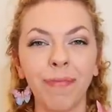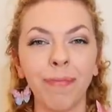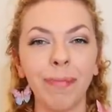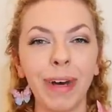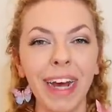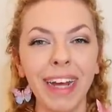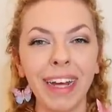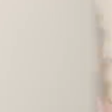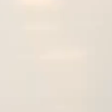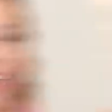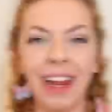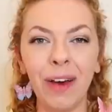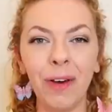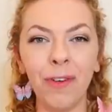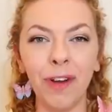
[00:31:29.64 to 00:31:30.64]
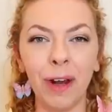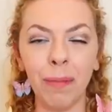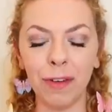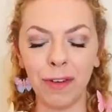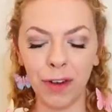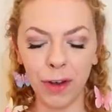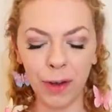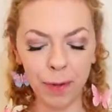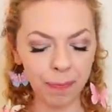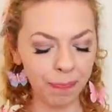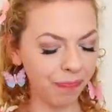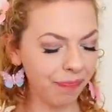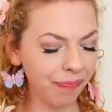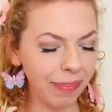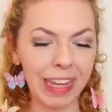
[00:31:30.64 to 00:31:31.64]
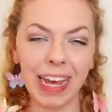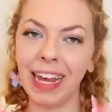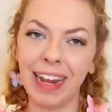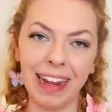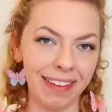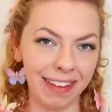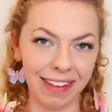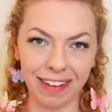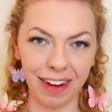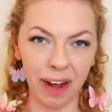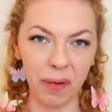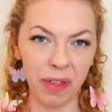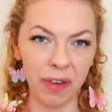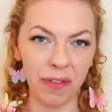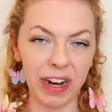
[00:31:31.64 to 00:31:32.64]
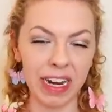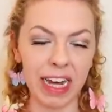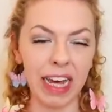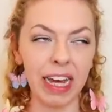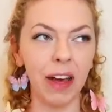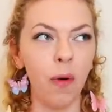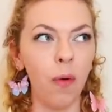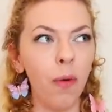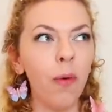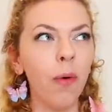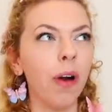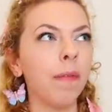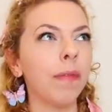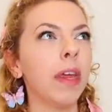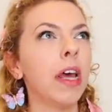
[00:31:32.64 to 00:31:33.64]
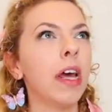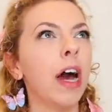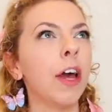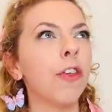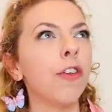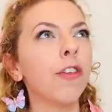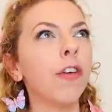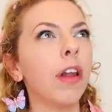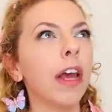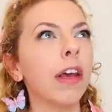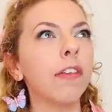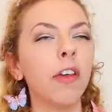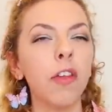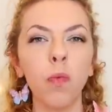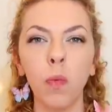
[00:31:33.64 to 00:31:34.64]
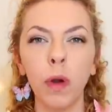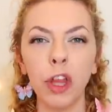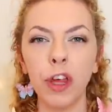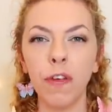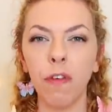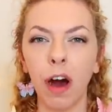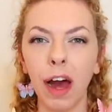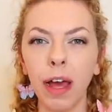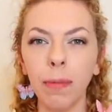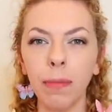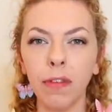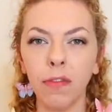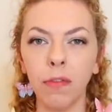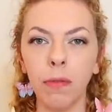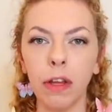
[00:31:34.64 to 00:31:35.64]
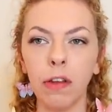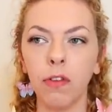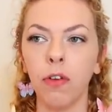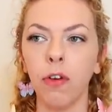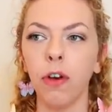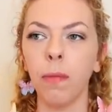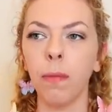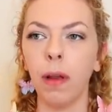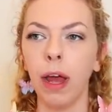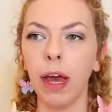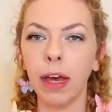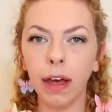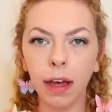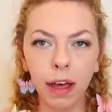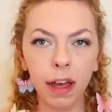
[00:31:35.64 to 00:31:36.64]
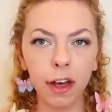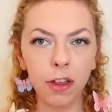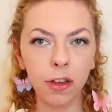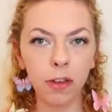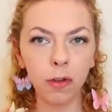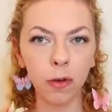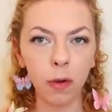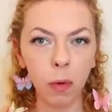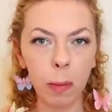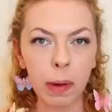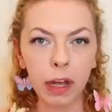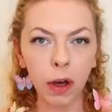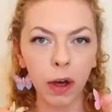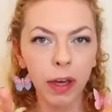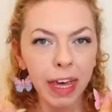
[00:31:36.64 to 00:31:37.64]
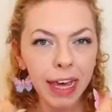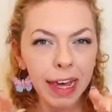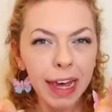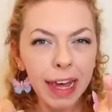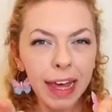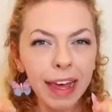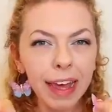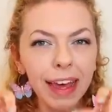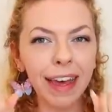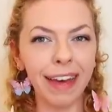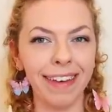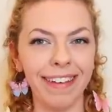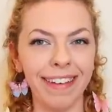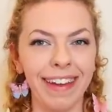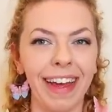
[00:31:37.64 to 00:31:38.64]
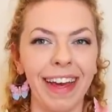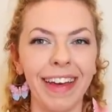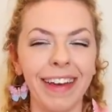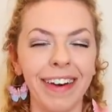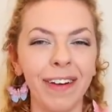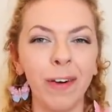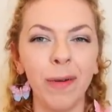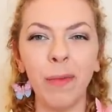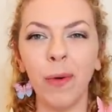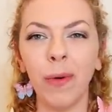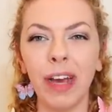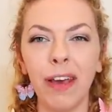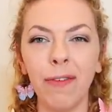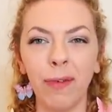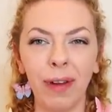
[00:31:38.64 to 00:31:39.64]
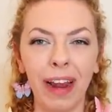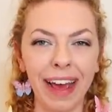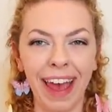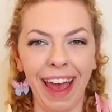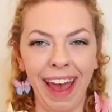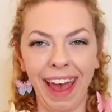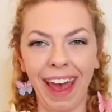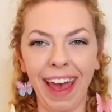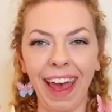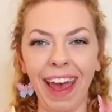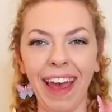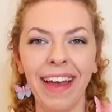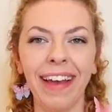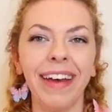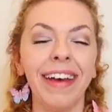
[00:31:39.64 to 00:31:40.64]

Bye. Hello, grid number 2. Let's get started with your reading. Oh, I just got like such witchy vibes from this group. Like, just saw a woman going hee hee hee hee, like, or more evil, like heh heh.